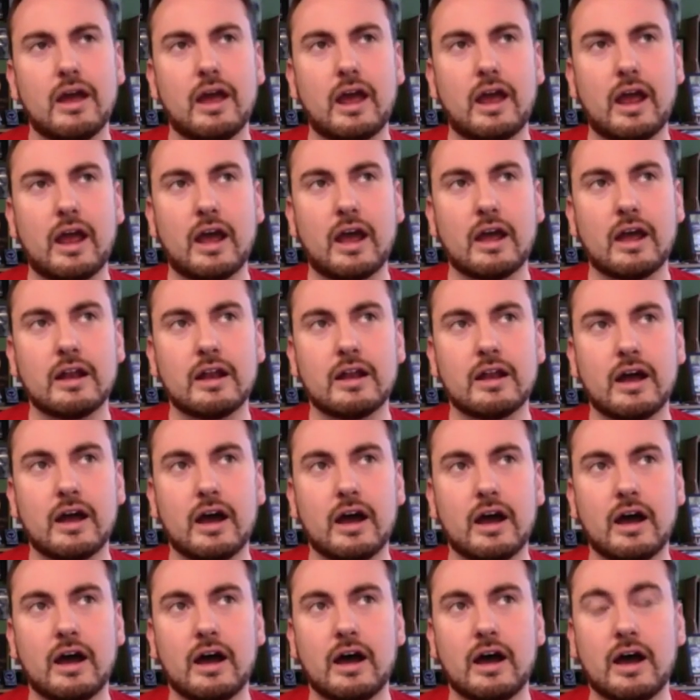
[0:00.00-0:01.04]
And
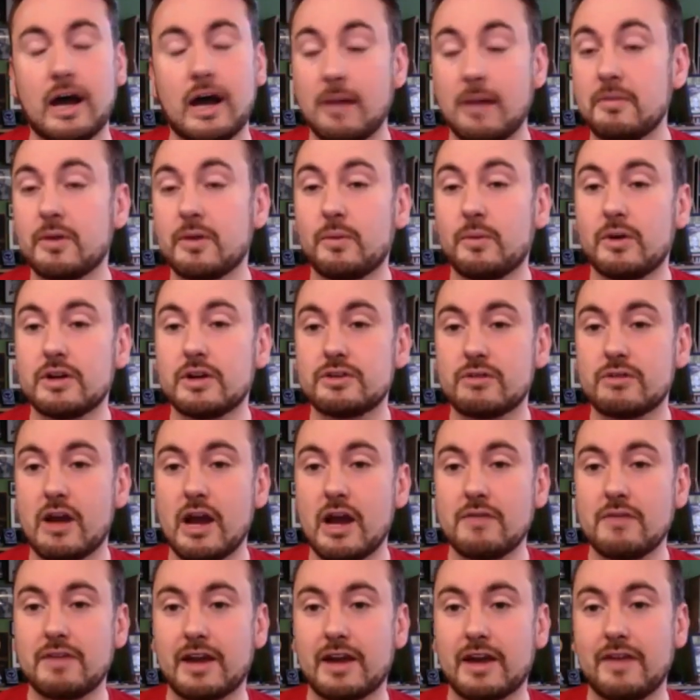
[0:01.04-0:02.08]
I'm the one
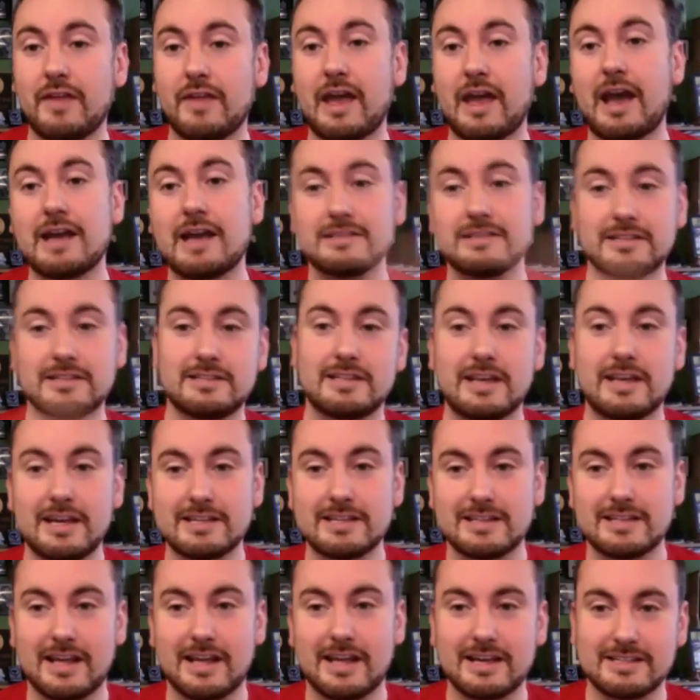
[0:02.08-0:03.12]
driving, and they asked to see
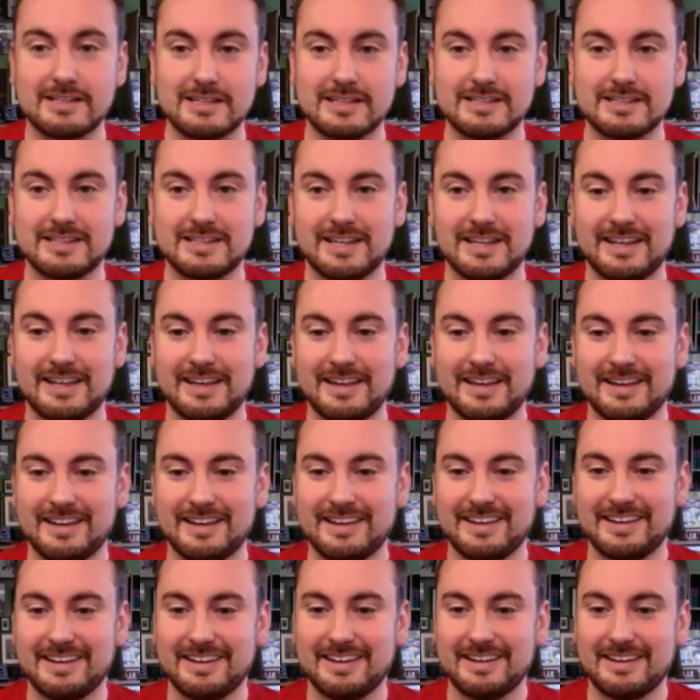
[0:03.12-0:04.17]
his license.
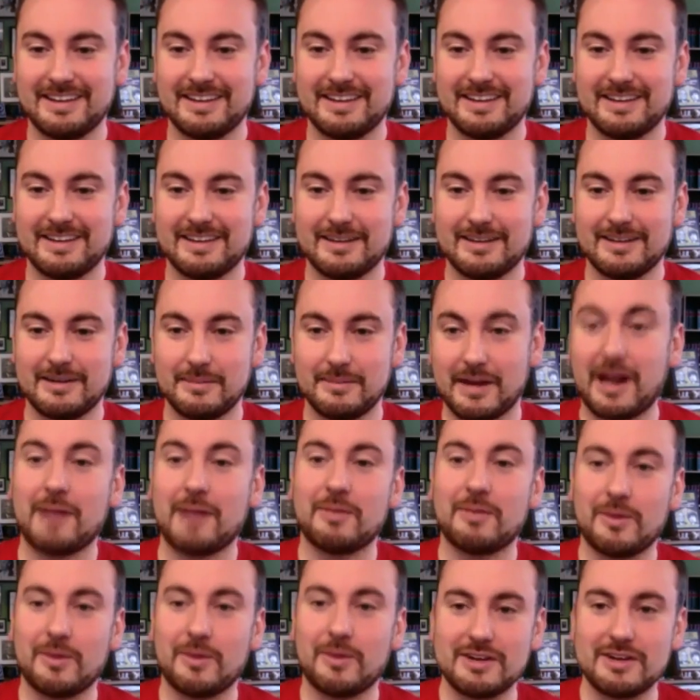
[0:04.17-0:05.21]
But I'm
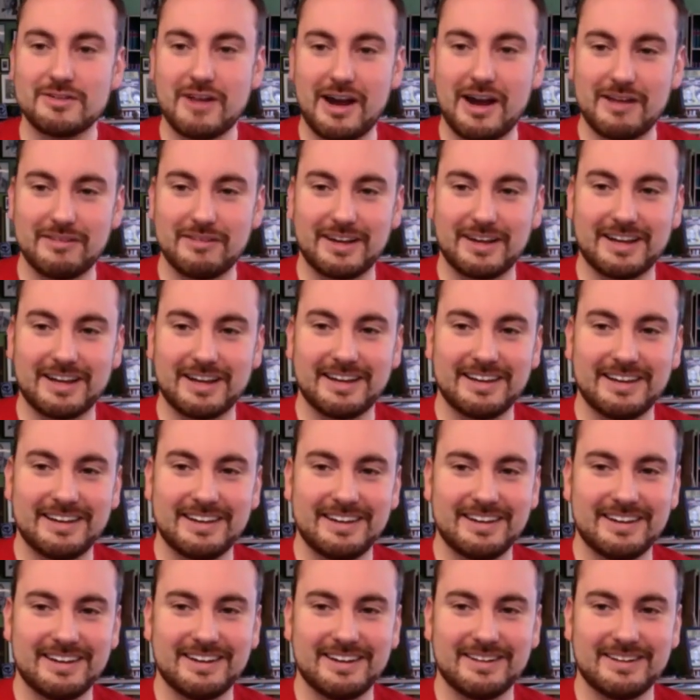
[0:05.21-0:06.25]
the one driving.
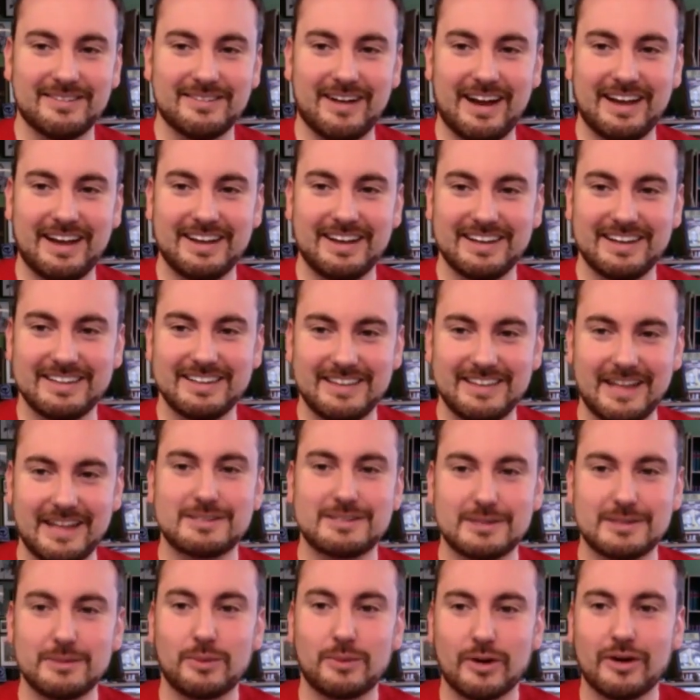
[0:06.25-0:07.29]
Right? That's
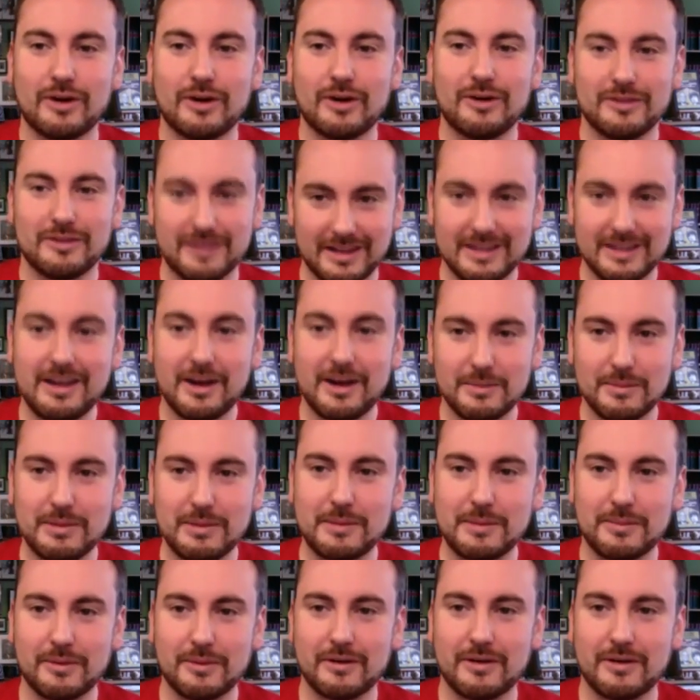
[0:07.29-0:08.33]
the world that young
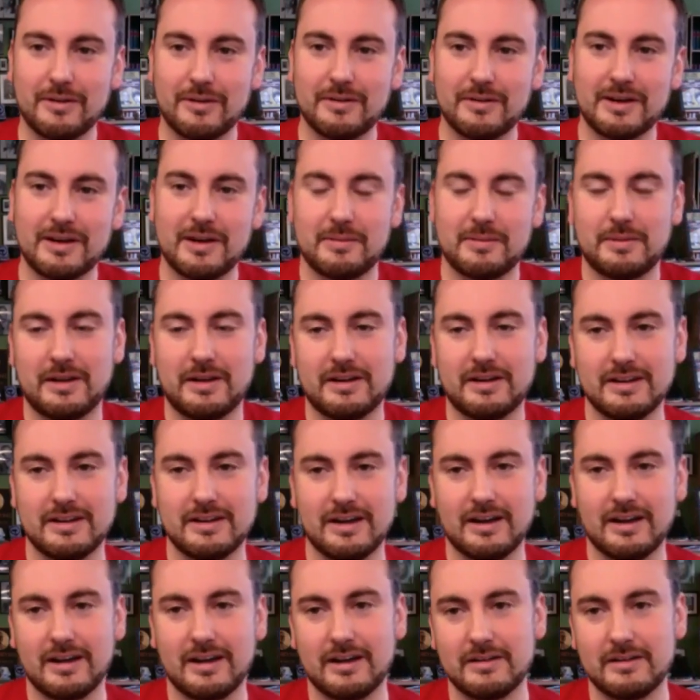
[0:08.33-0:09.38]
people were growing up in.
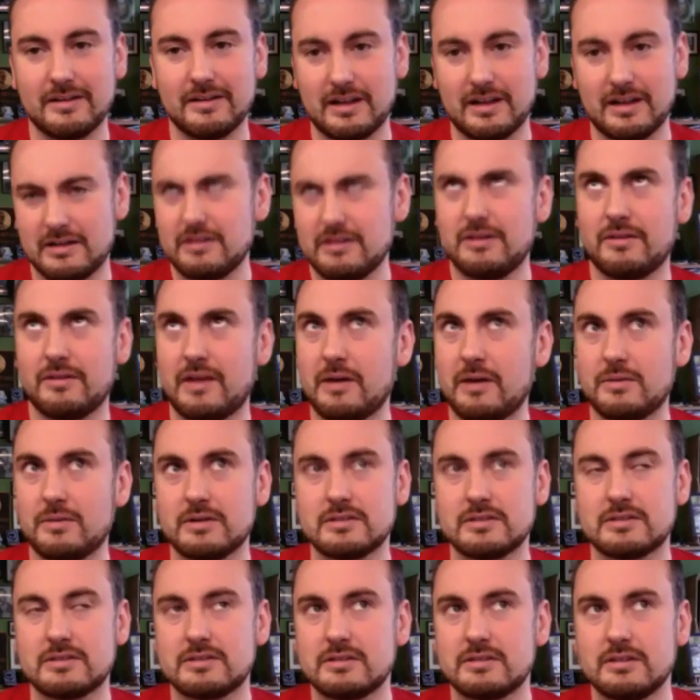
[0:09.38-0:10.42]
And, you know, that
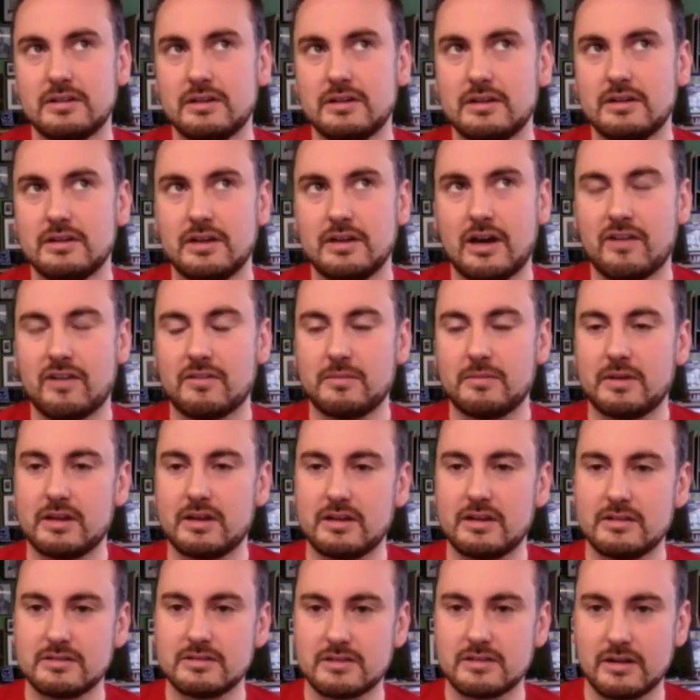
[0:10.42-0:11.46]
was however many
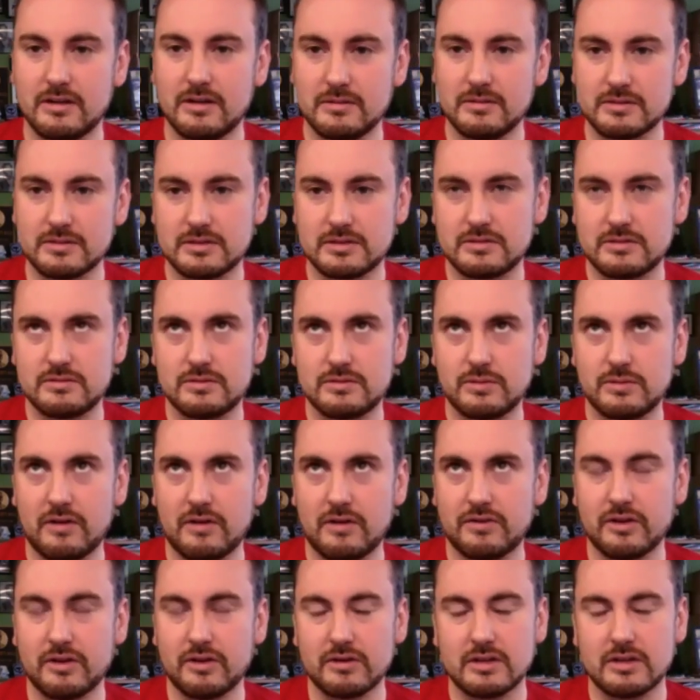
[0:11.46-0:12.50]
years ago, that was 12,
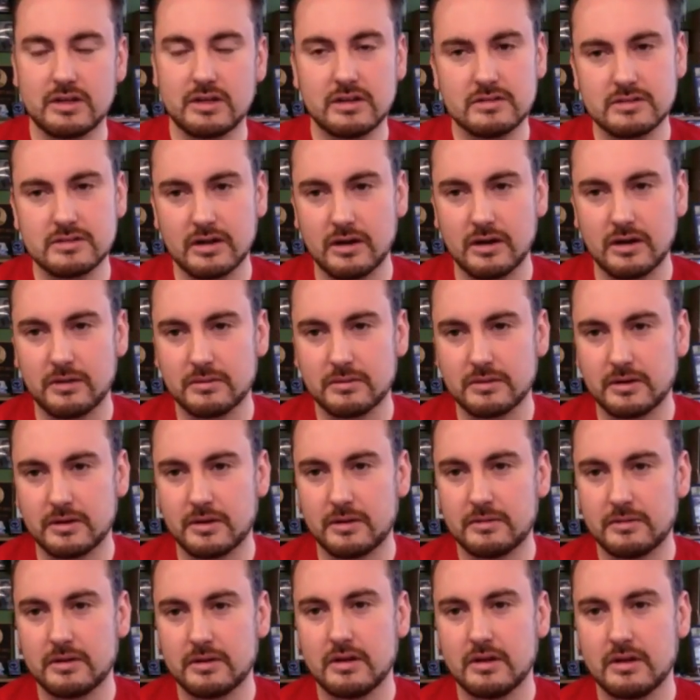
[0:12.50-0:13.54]
13 years ago, you
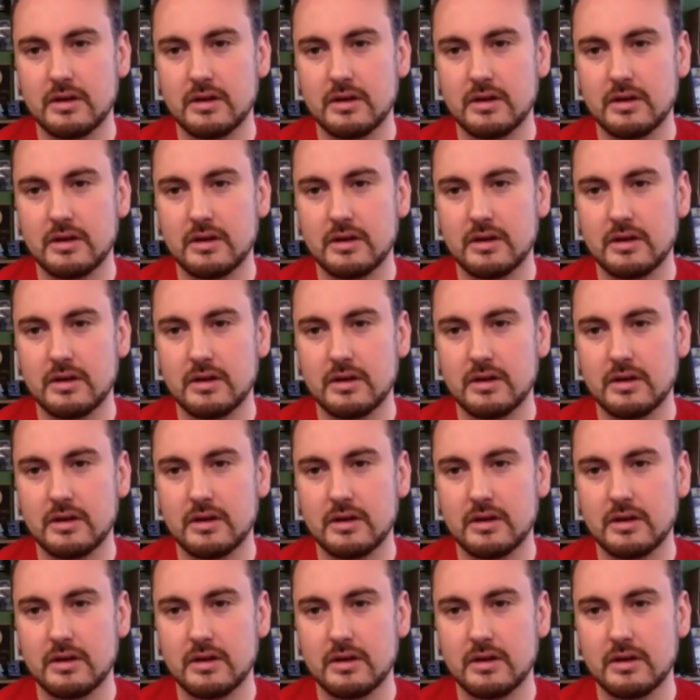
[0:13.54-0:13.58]
know.